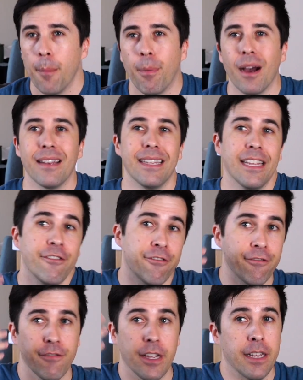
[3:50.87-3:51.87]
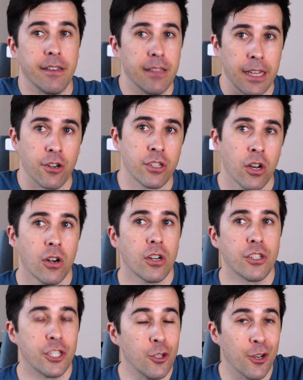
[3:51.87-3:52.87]
but if in later
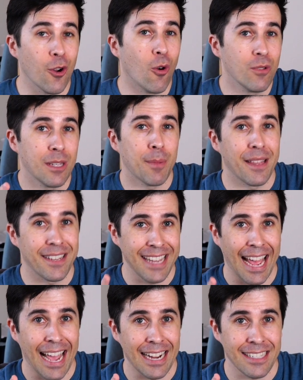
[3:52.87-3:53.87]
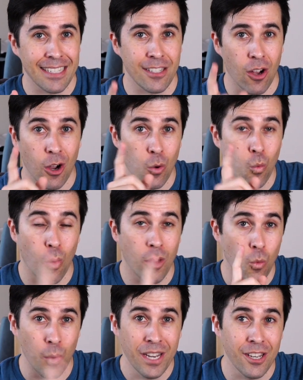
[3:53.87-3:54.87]
turns you can only pay the taxes on
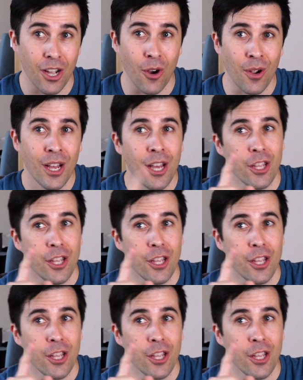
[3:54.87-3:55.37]
1 window,